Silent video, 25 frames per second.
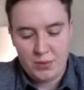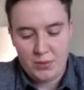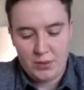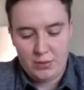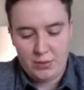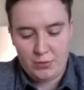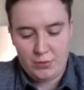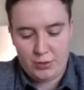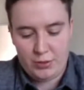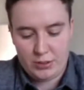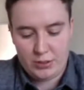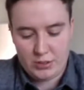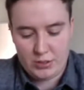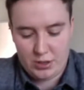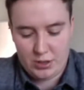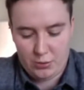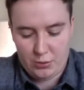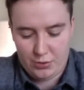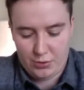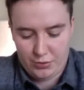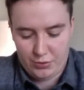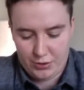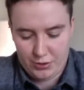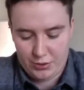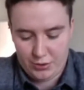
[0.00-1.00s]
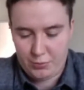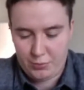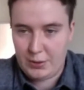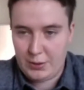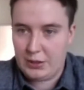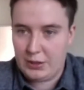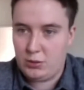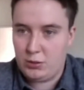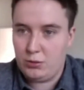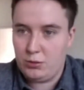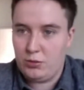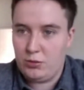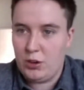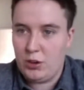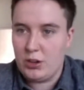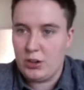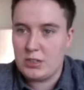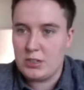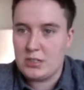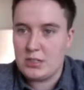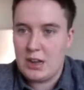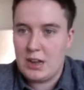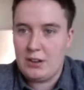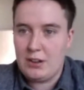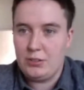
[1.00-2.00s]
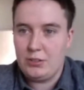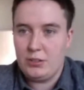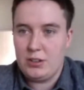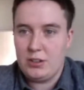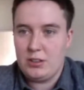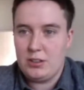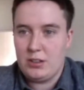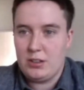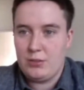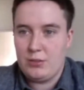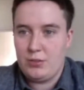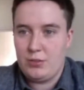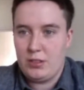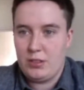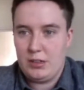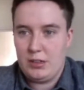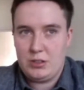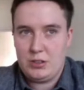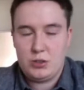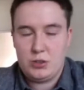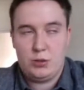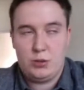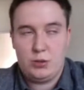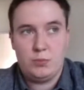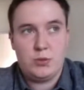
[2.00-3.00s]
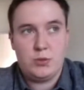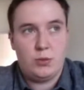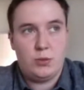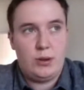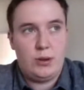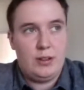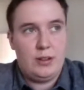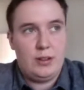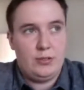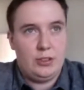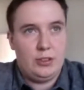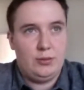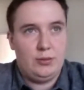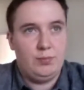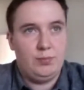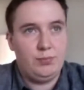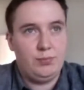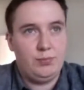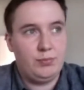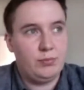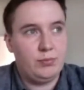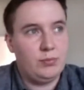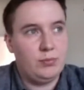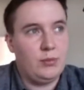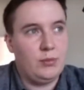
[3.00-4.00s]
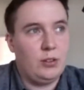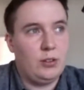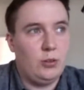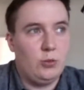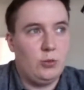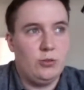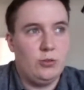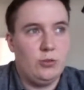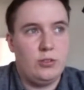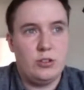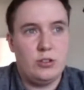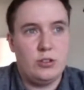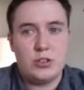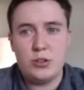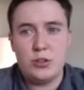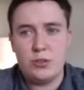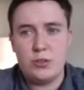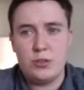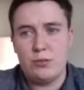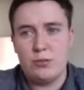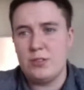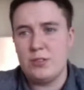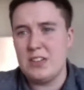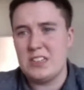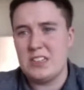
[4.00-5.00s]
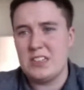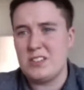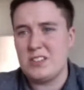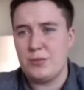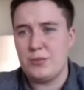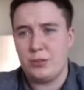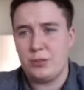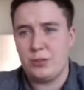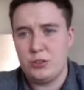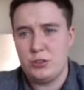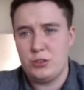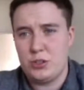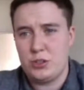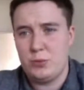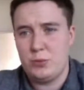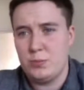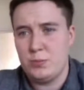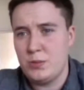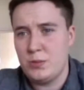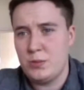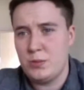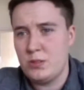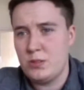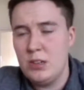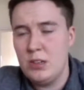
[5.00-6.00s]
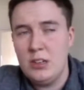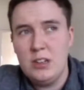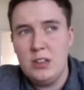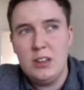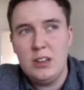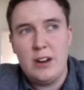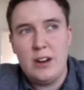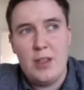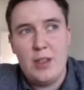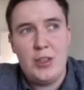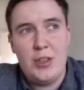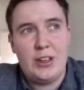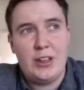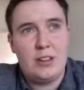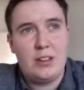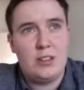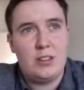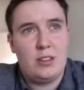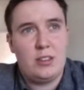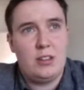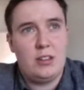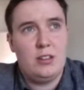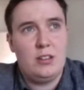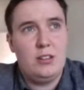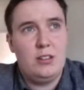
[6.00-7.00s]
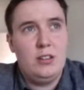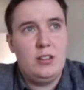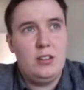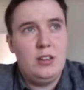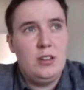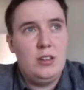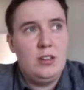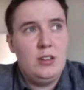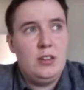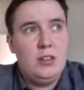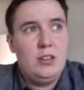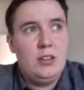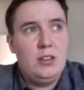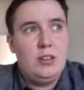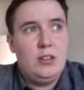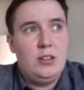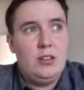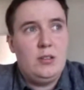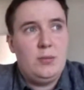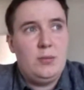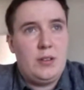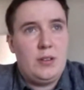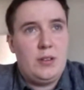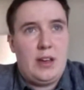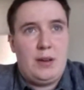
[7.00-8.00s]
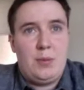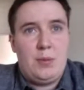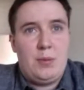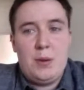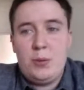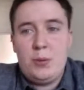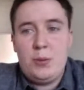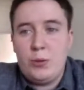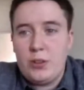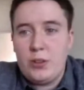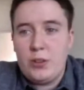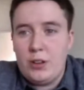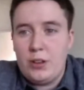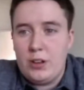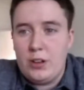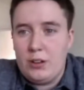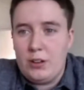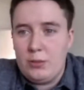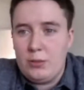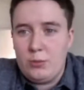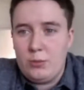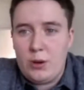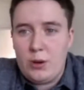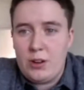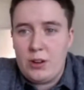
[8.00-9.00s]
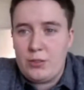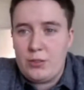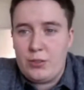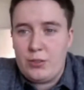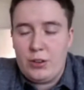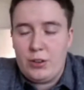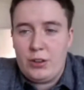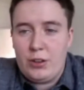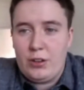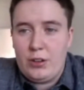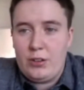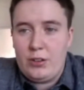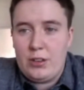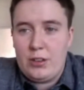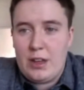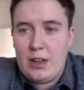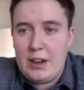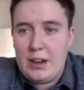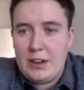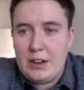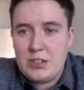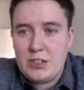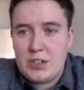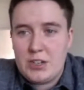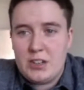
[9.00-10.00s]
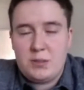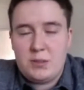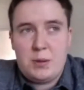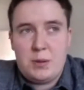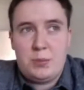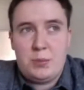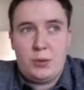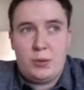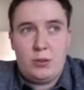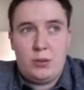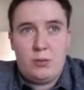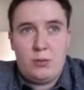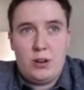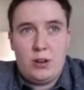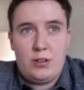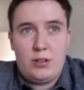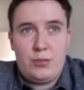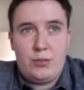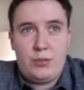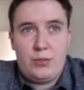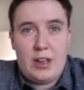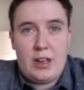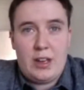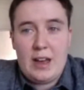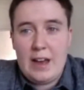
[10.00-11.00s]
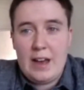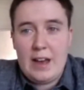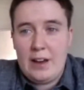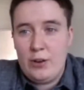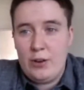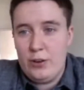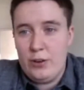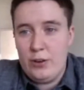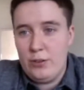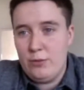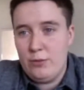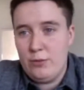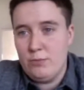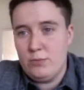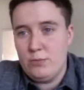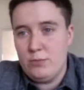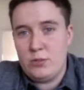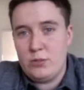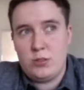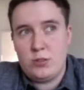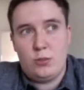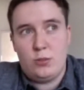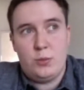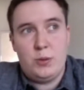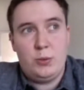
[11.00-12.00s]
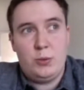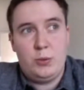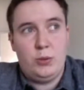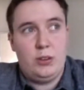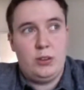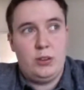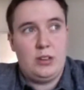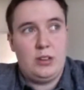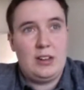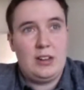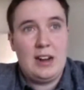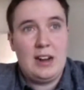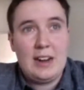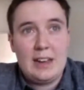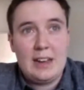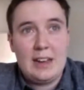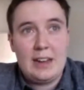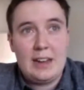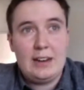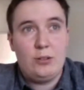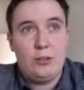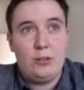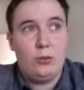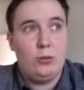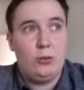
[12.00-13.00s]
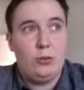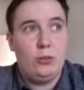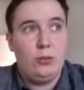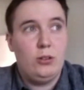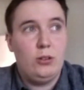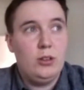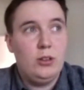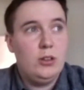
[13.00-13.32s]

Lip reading: for so often have been sort of looked down on, I think, for their jobs or whatever, or do the really difficult jobs. I think that, yeah, people that work for the NHS, people that work for care homes, or people that clean, or